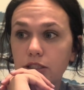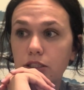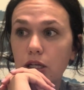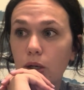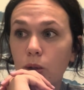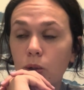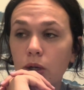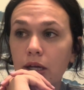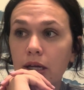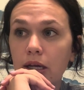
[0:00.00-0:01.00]

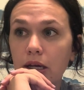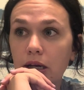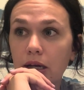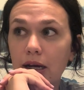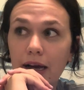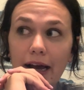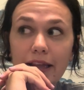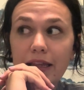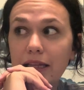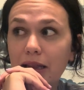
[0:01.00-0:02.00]
So I
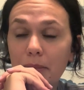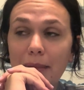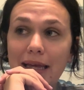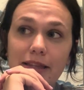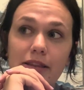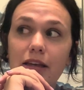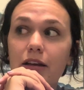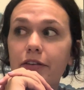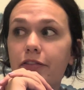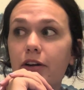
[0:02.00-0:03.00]
think the main
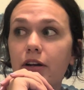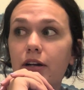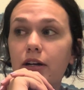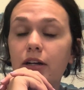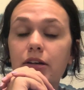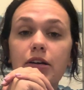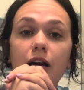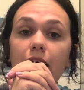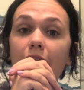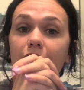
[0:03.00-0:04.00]
thing for
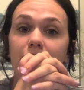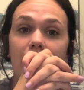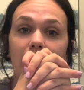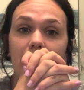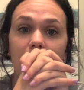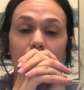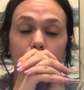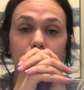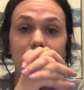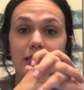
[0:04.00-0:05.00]
advocating
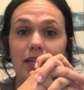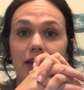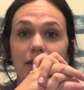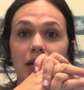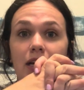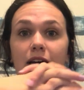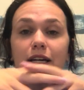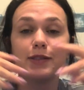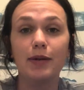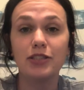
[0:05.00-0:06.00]
OT,
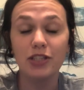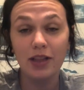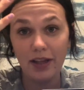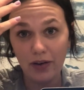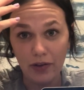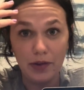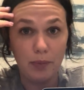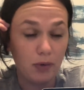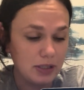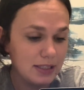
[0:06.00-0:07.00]
especially like on the
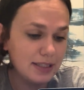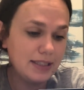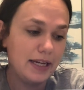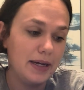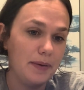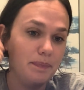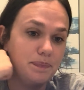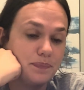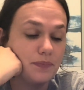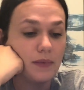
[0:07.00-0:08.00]
boards
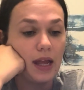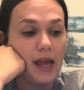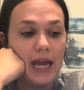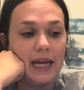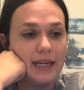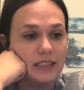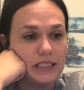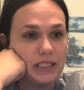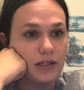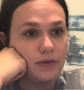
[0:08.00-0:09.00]
exam,
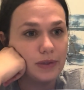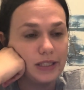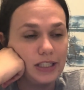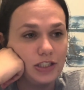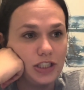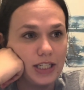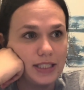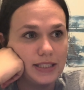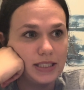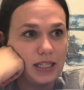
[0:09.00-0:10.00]
is really
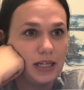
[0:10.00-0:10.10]
just